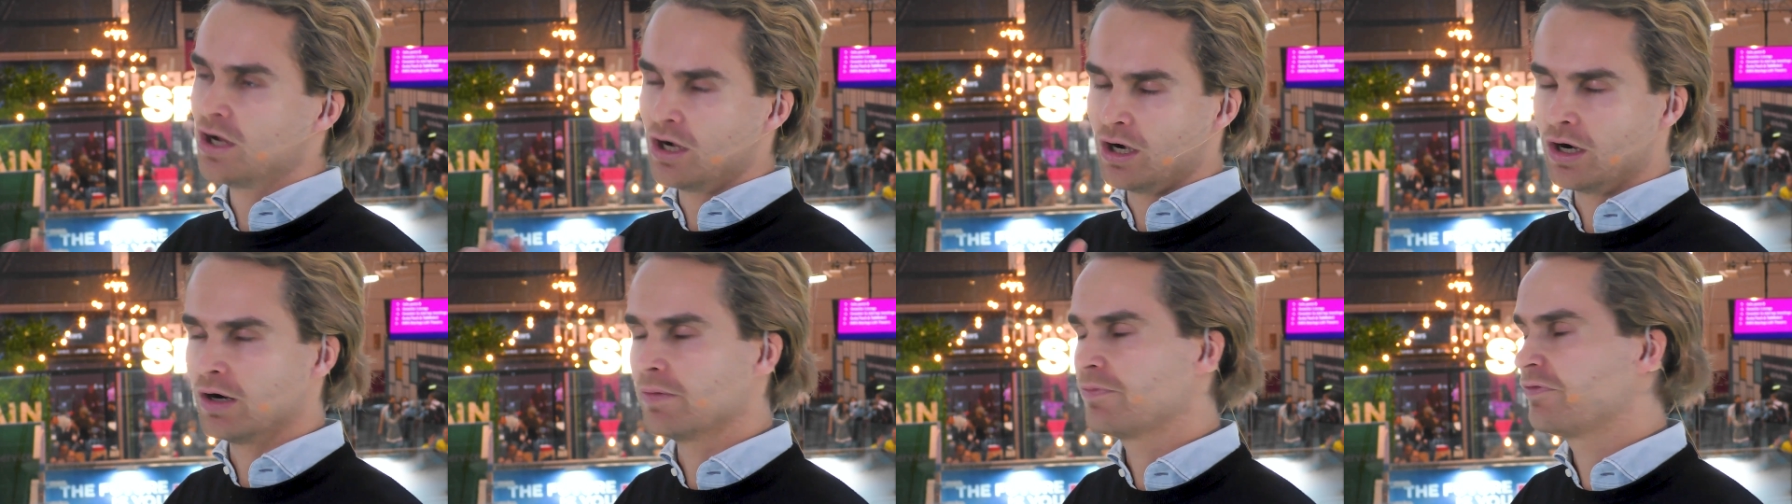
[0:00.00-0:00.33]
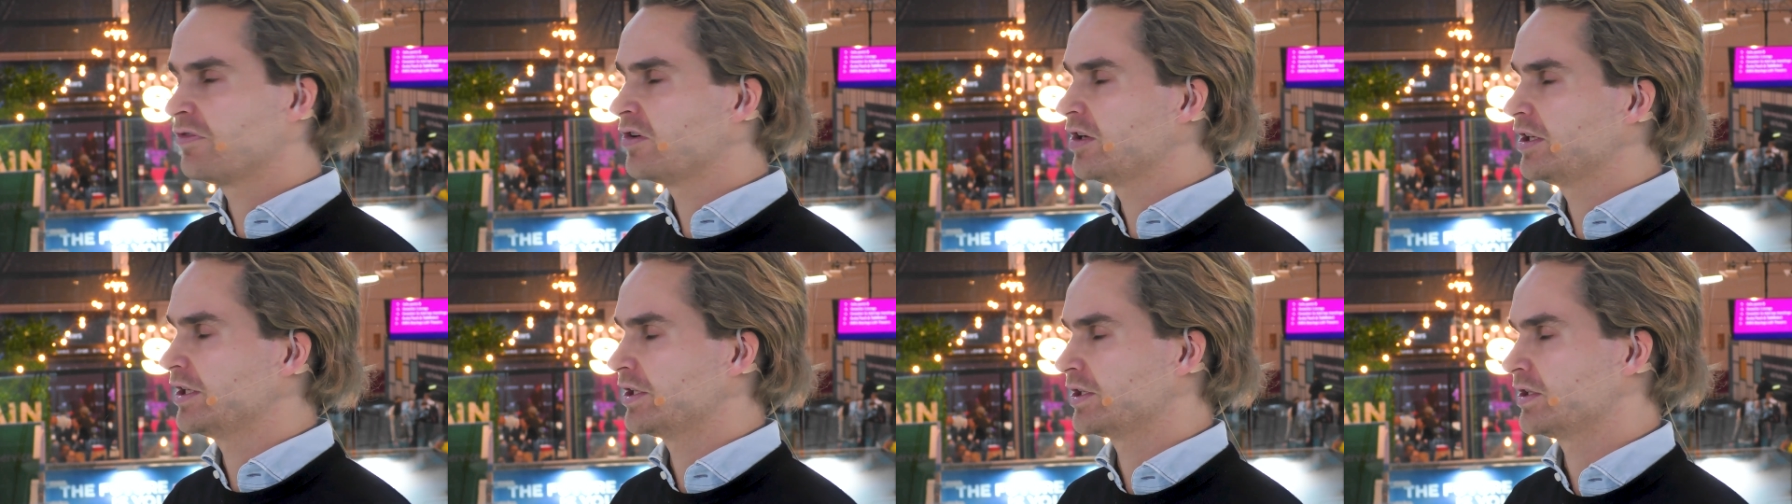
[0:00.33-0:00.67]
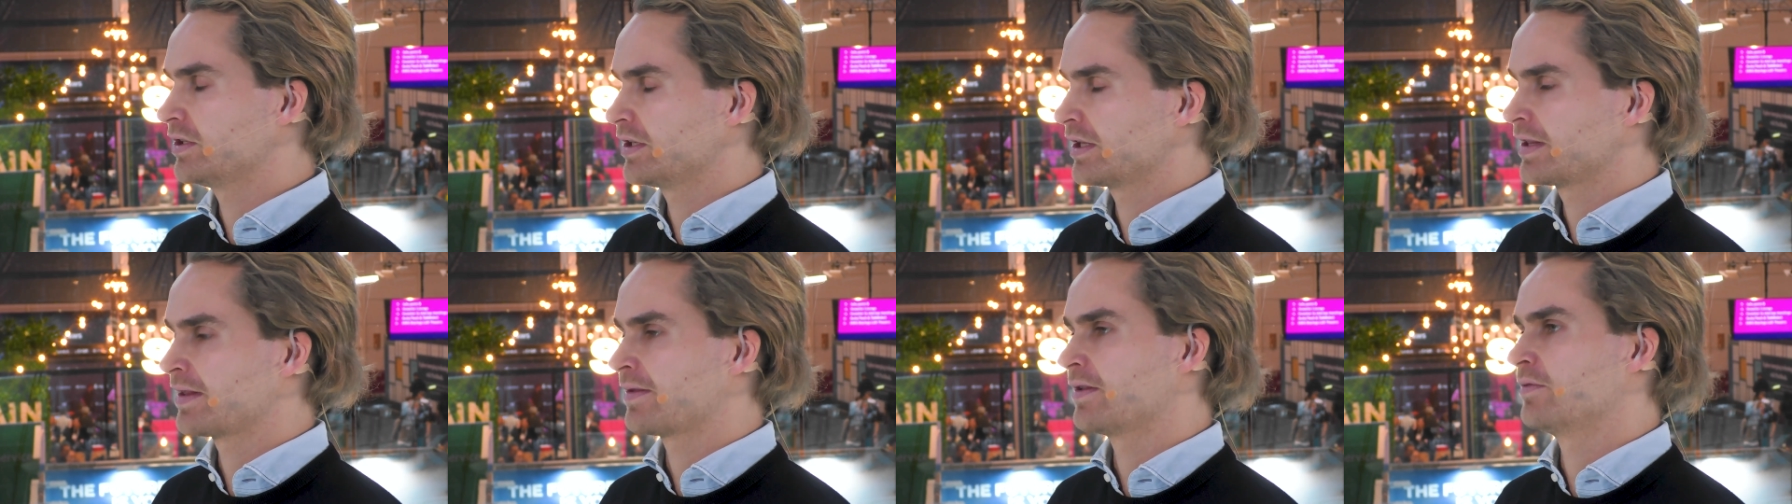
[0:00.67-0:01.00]
hopefully at
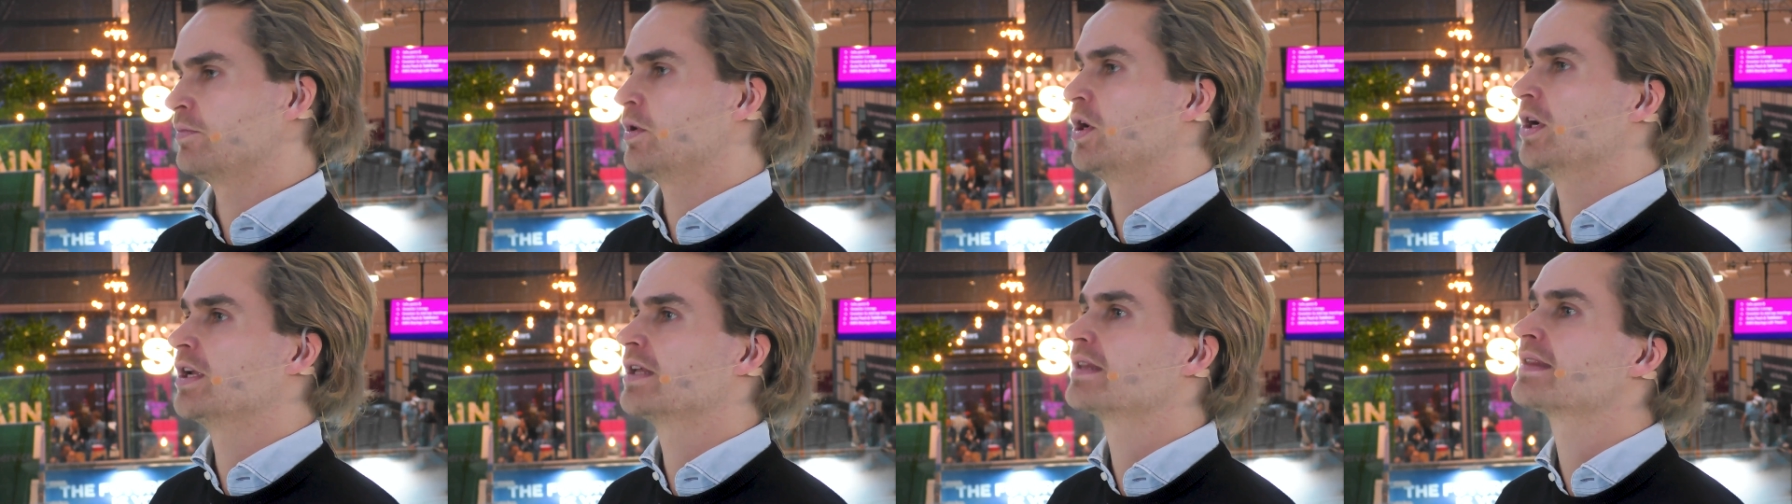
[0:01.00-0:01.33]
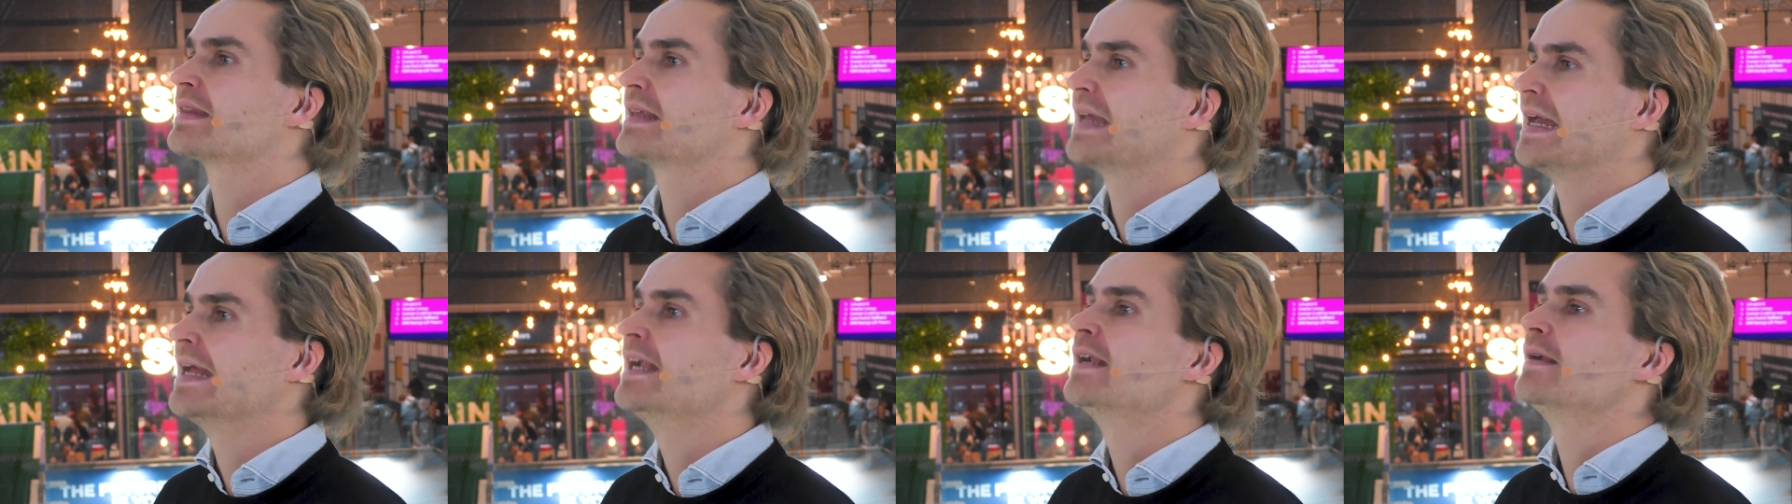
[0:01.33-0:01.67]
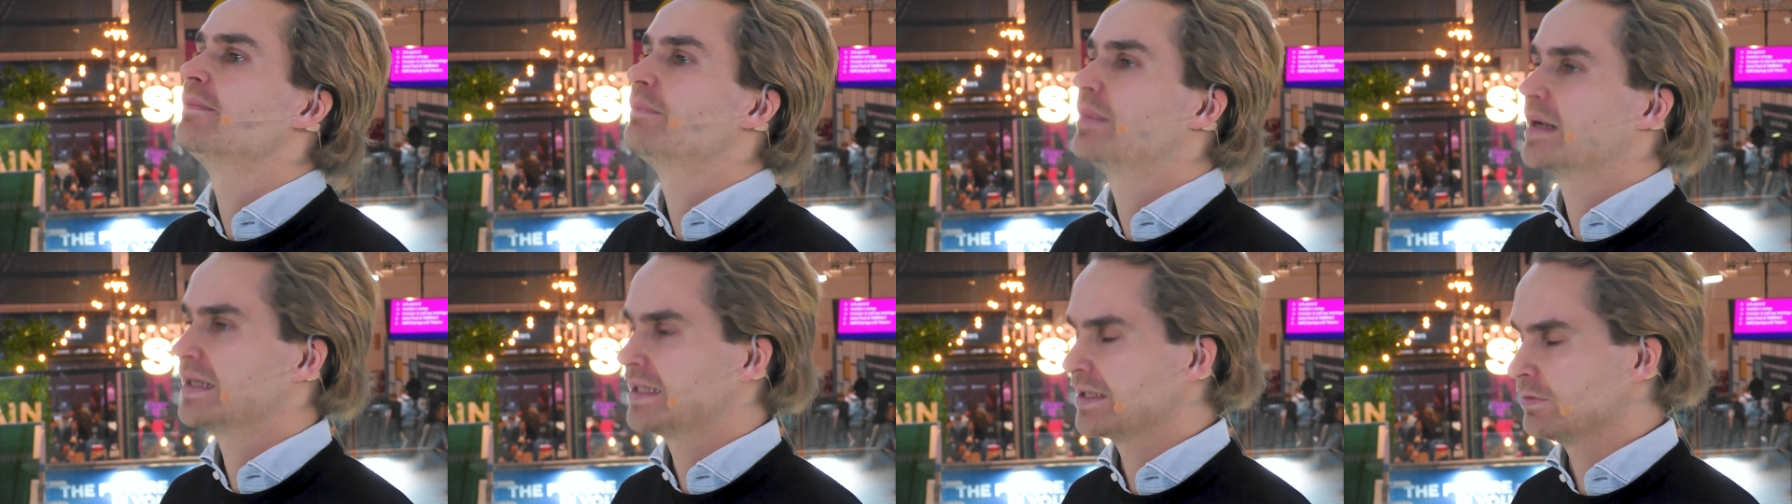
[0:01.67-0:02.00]
a smaller scale,
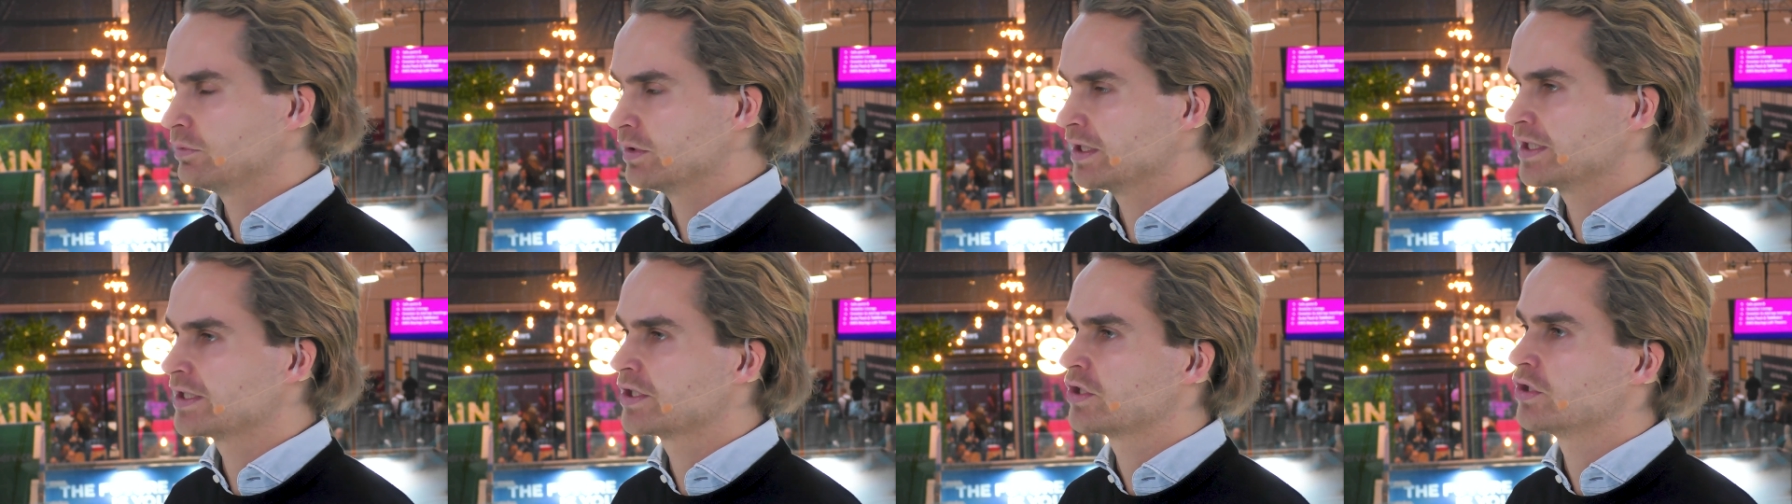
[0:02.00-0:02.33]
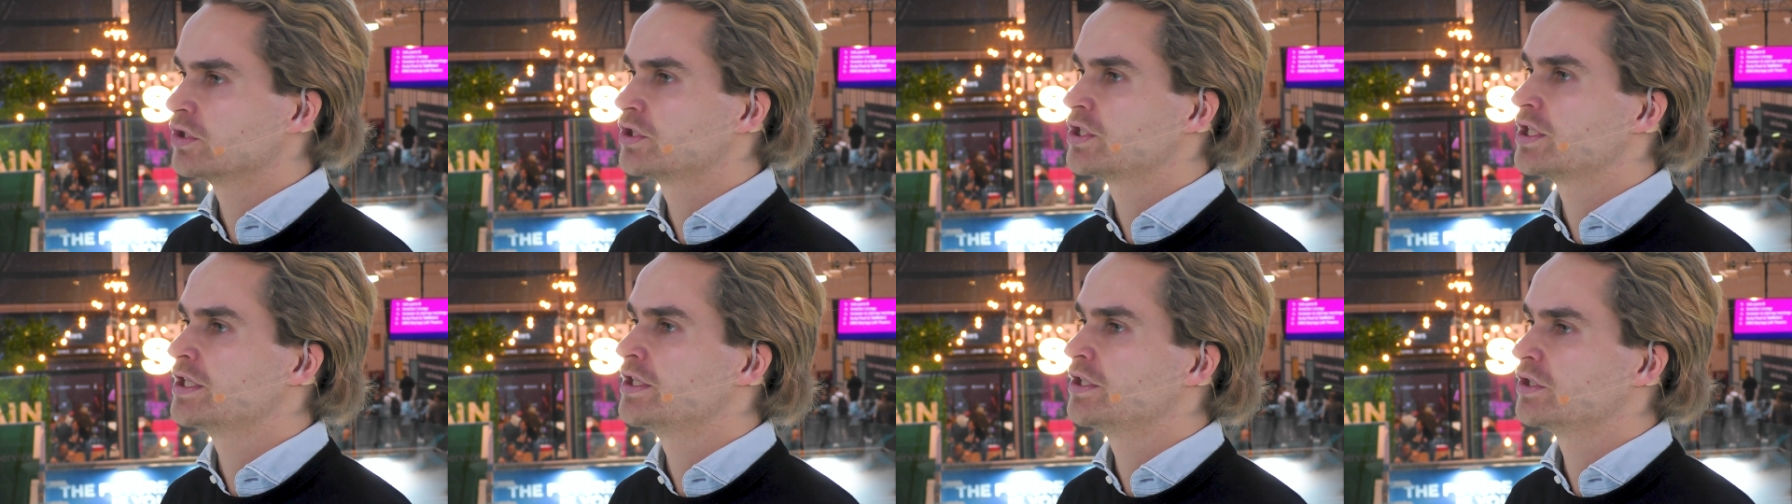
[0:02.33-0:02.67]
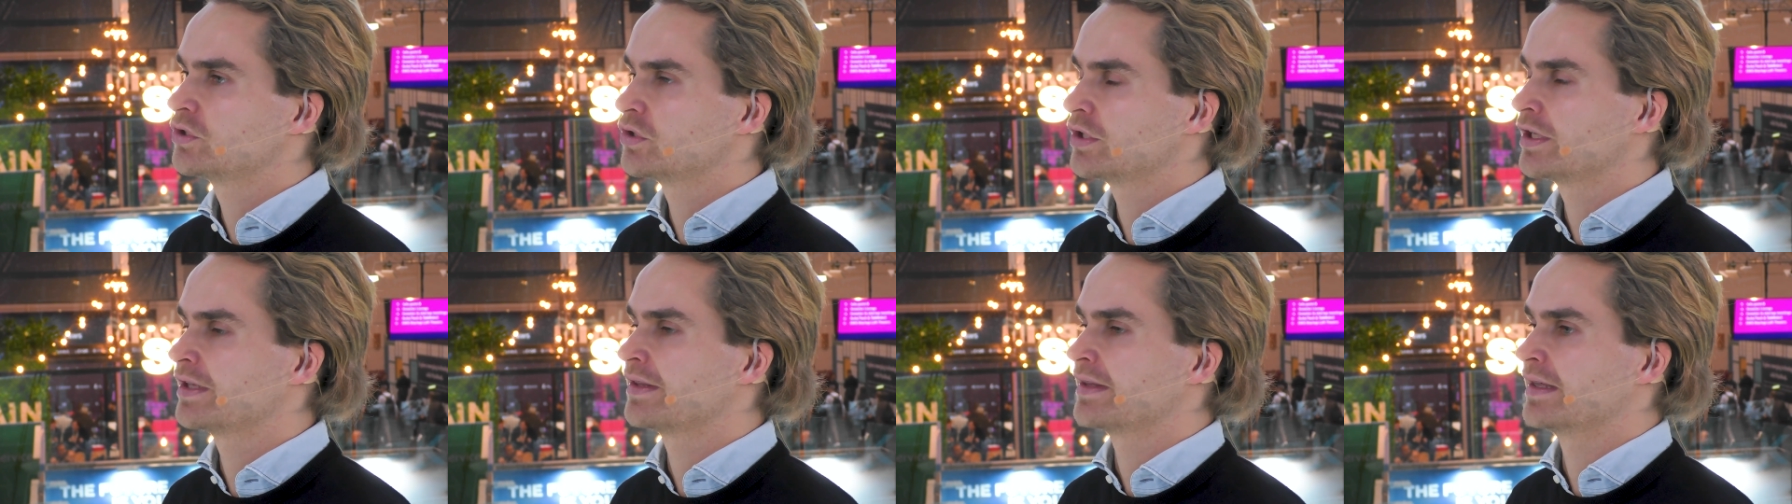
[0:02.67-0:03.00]
but they will continue
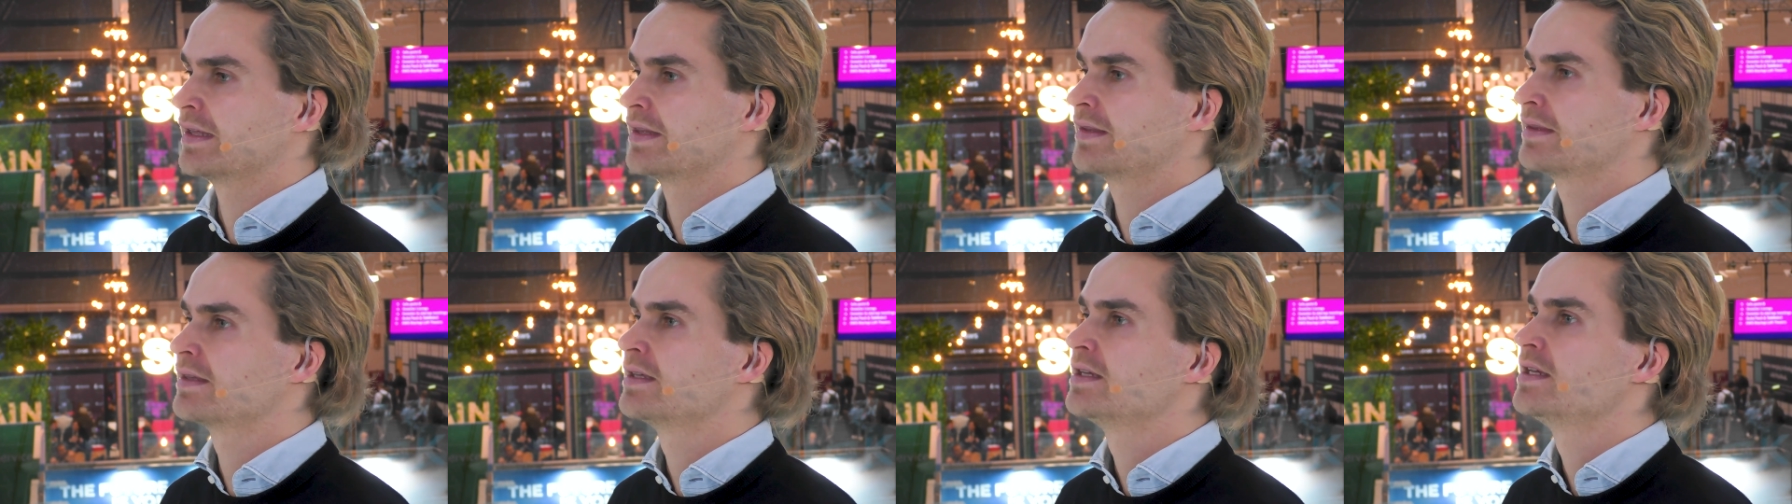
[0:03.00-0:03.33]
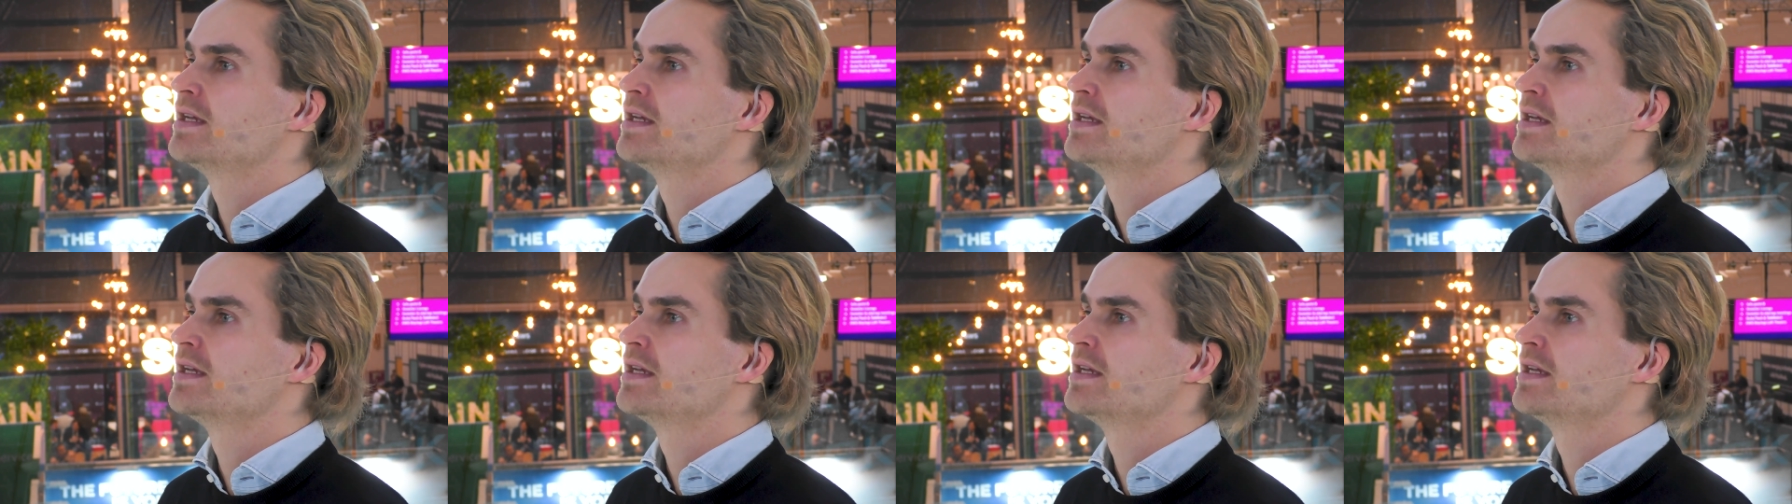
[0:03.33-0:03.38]
to exist.